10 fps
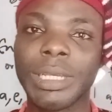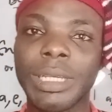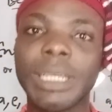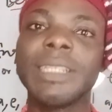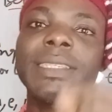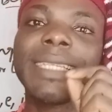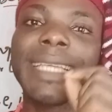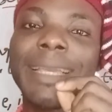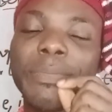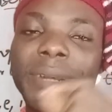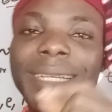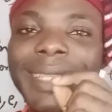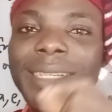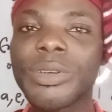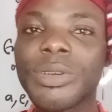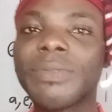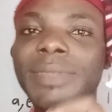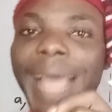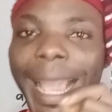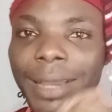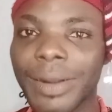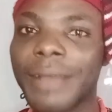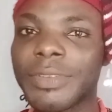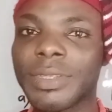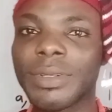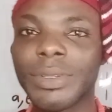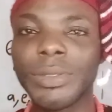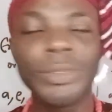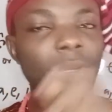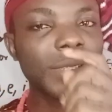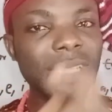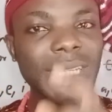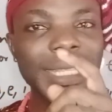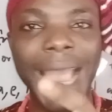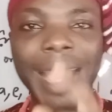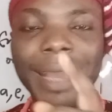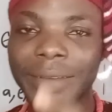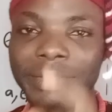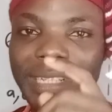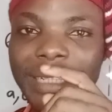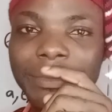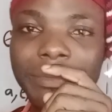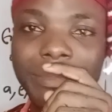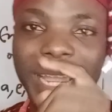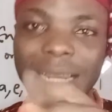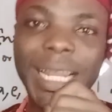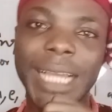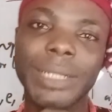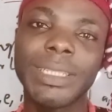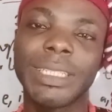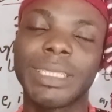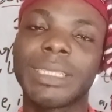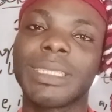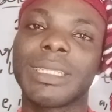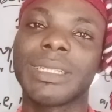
is the presence of digraphs. You don't see digraphs in many languages.